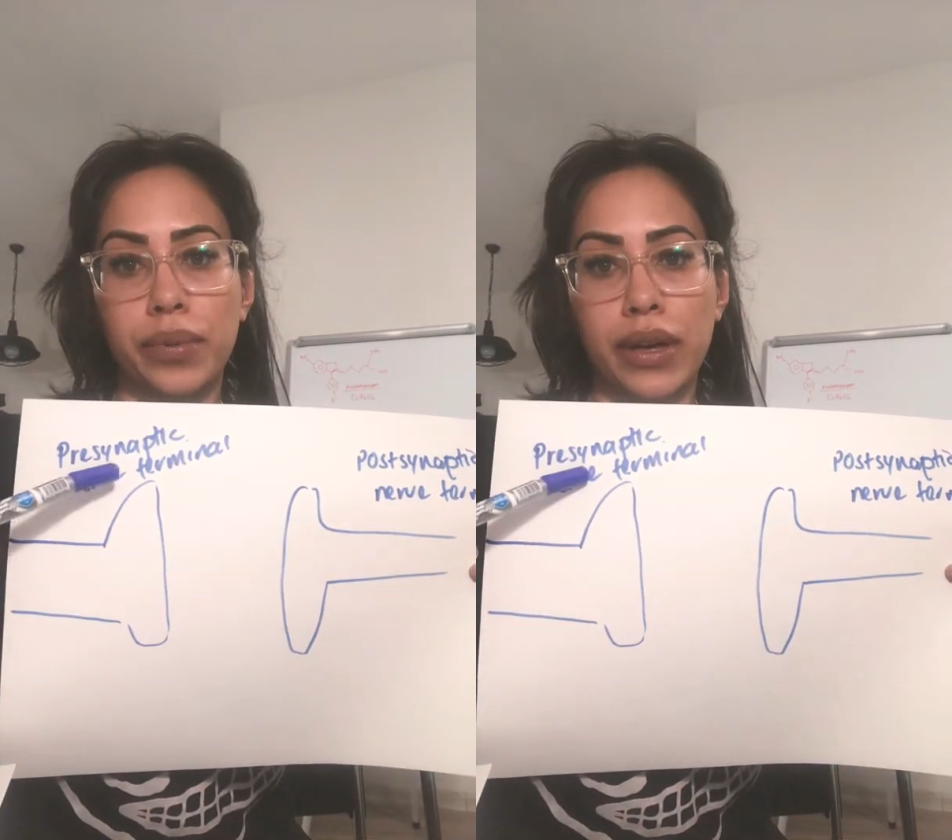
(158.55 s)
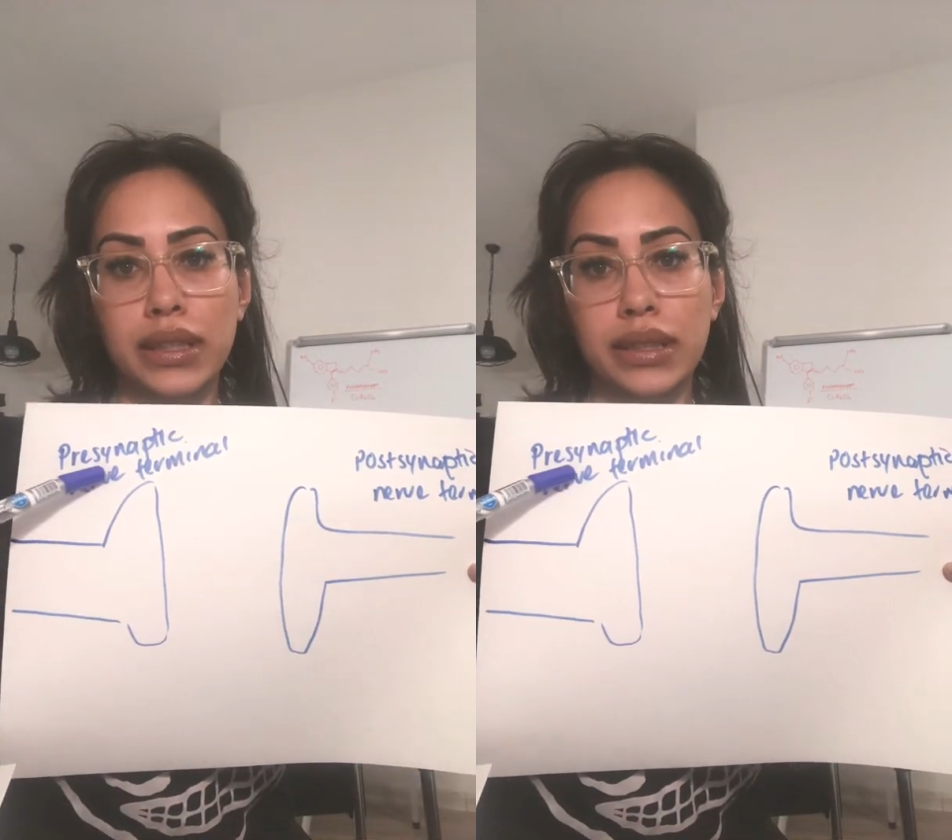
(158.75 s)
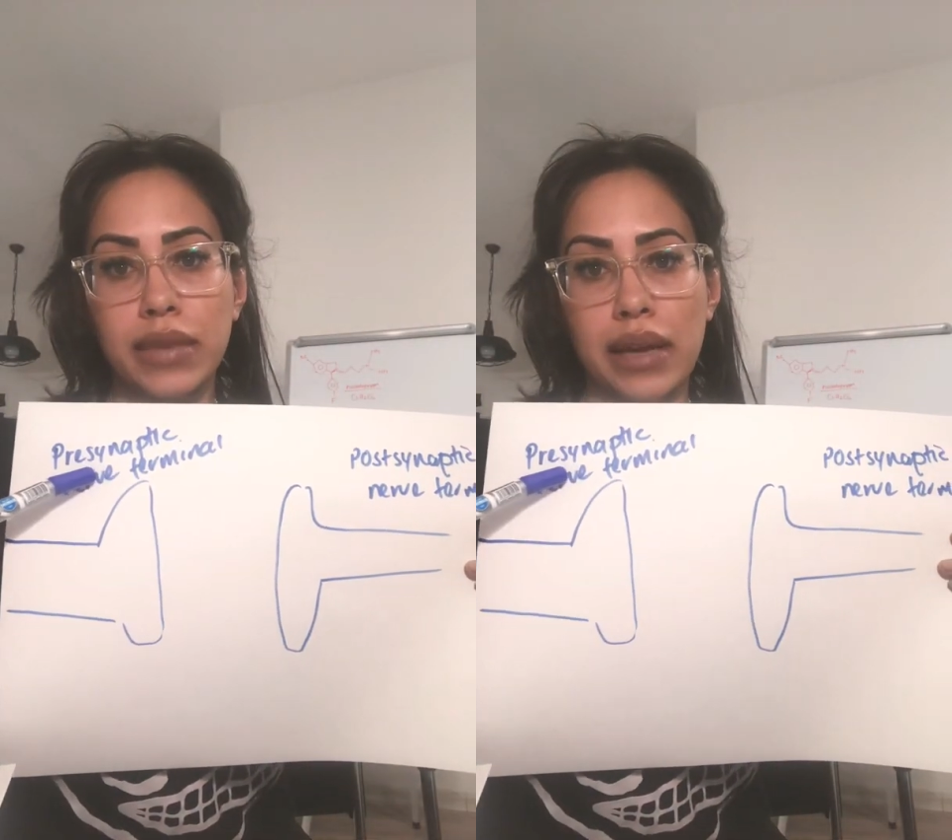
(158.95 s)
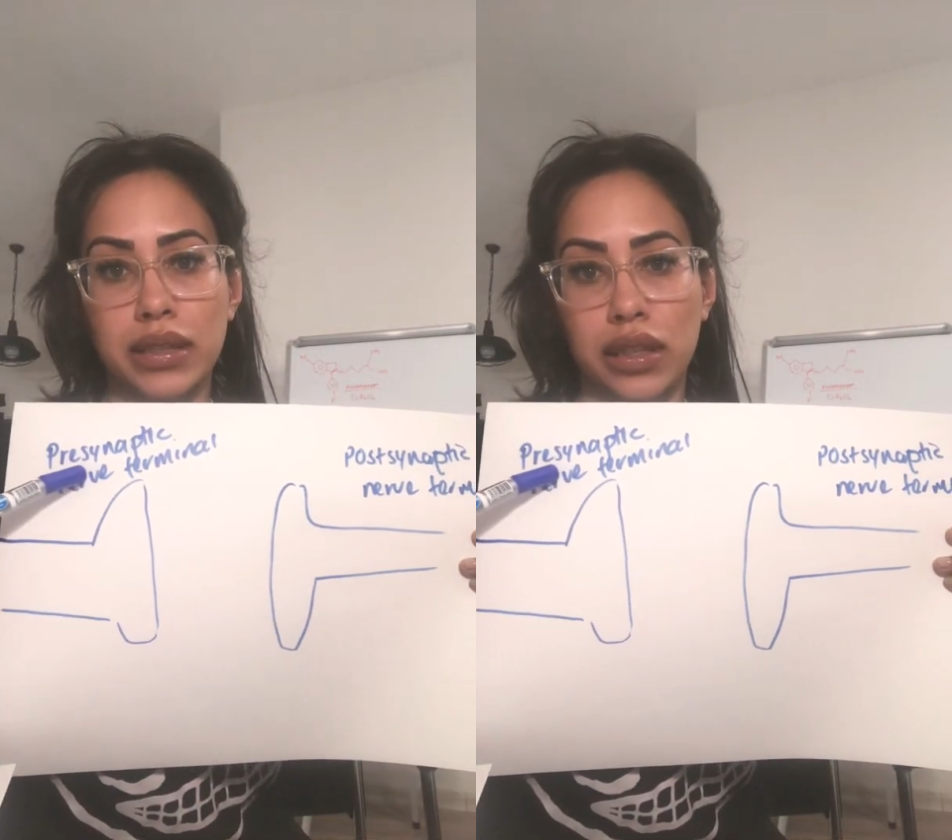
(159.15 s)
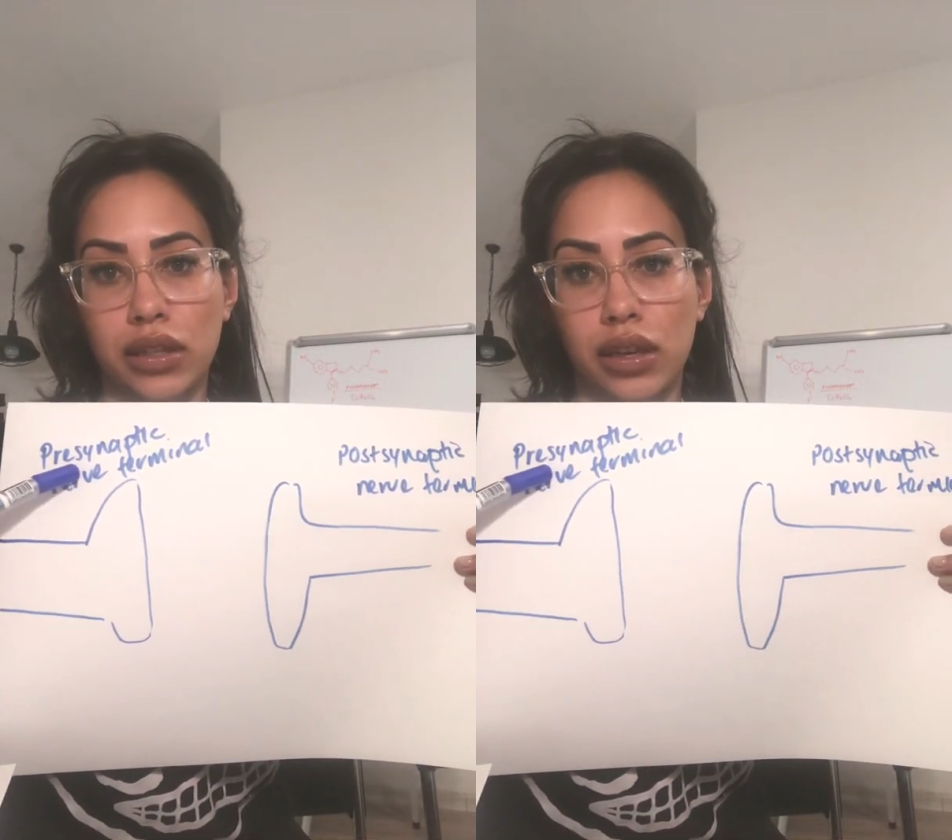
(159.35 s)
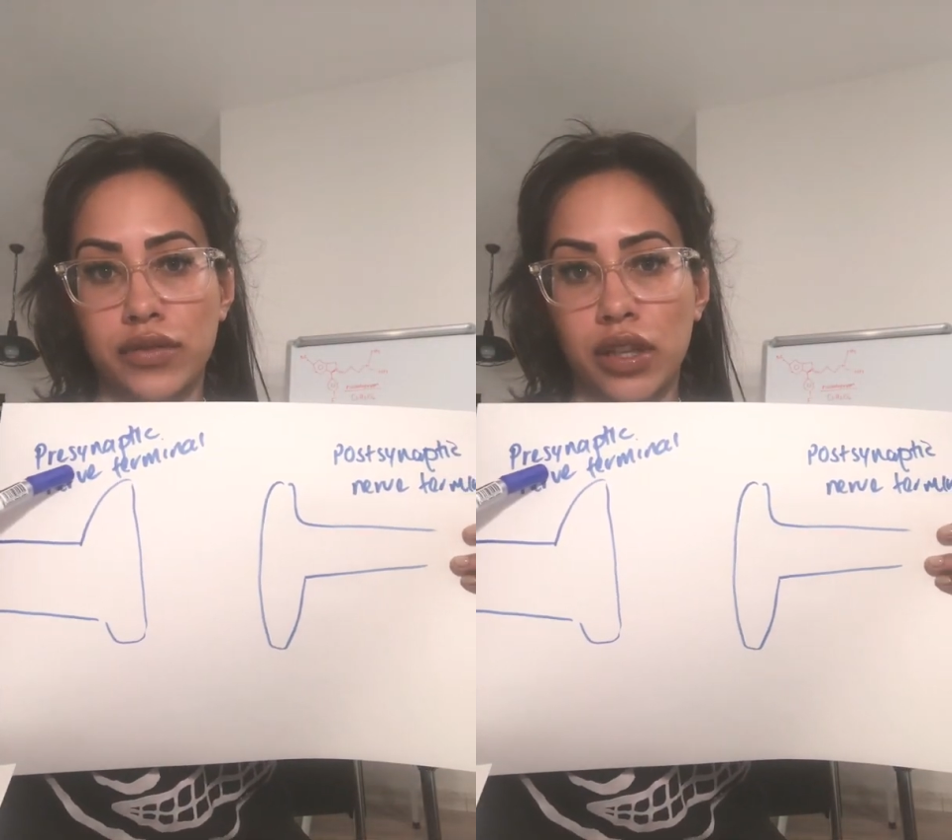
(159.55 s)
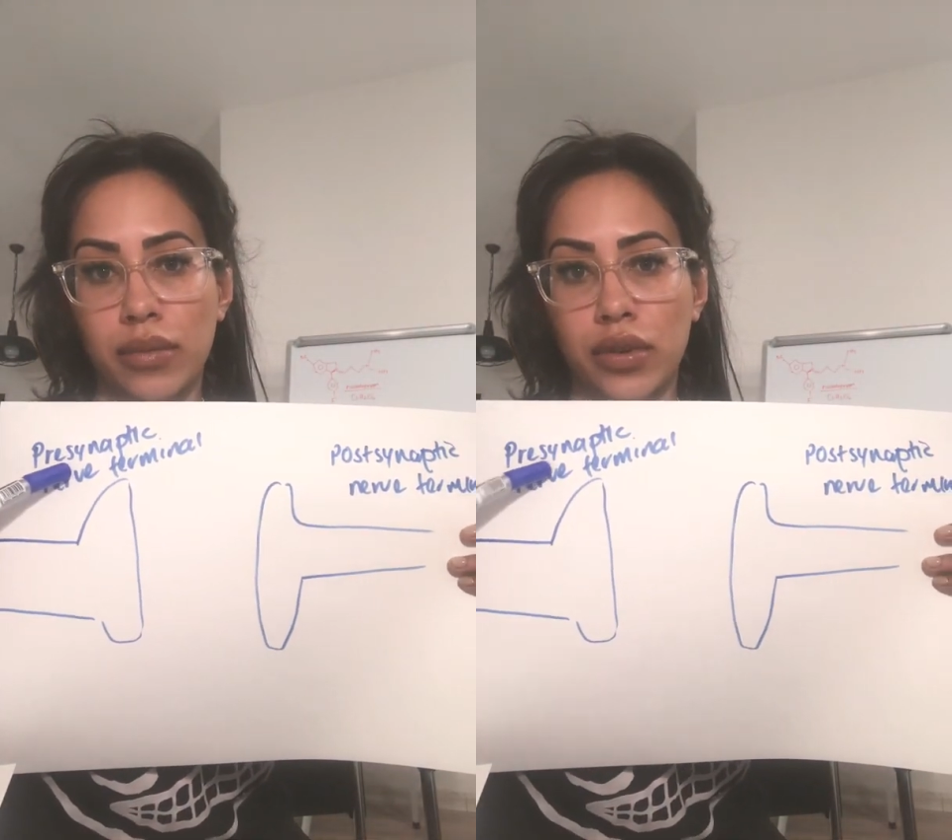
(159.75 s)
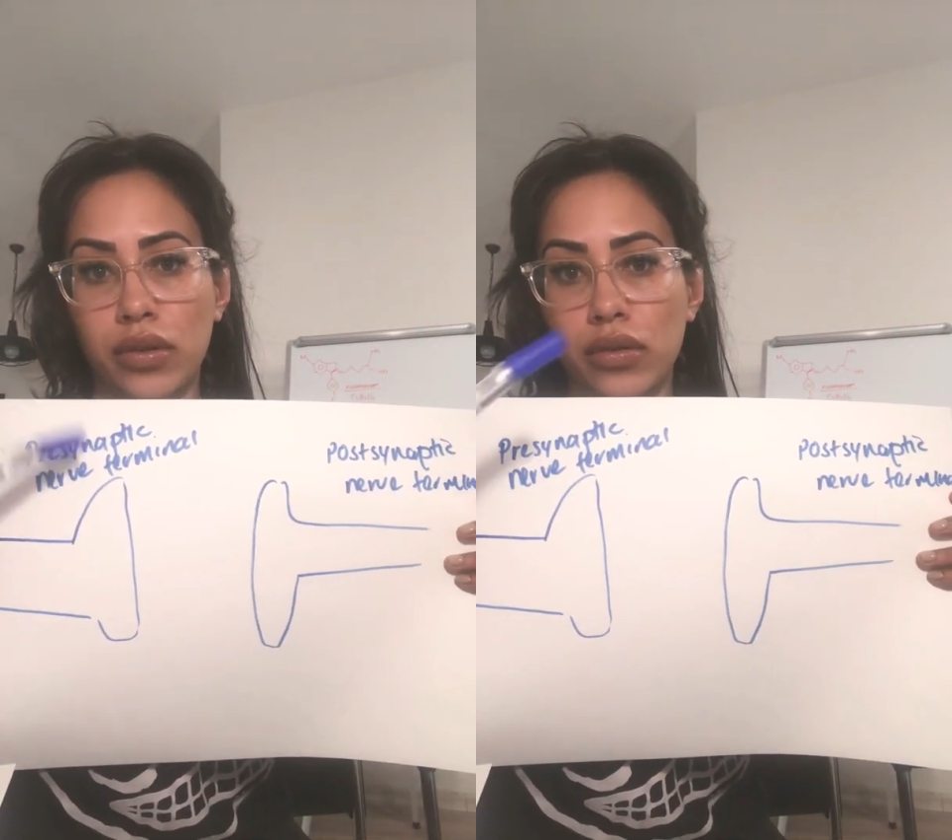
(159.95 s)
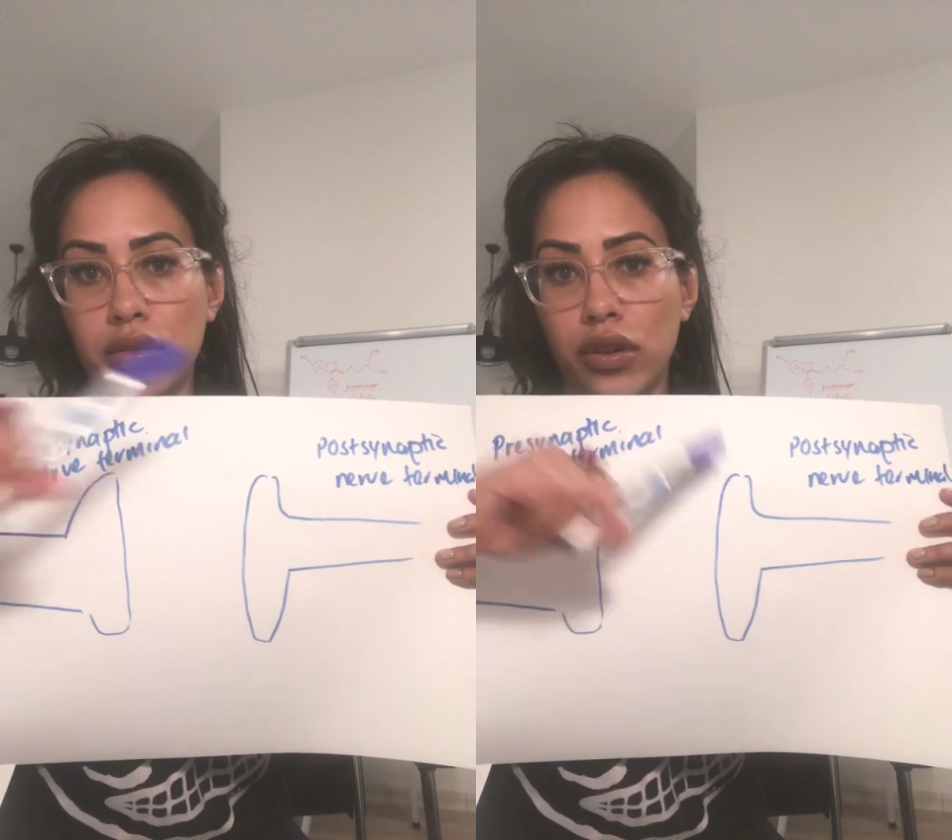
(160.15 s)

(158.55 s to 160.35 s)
presynaptic nerve terminal,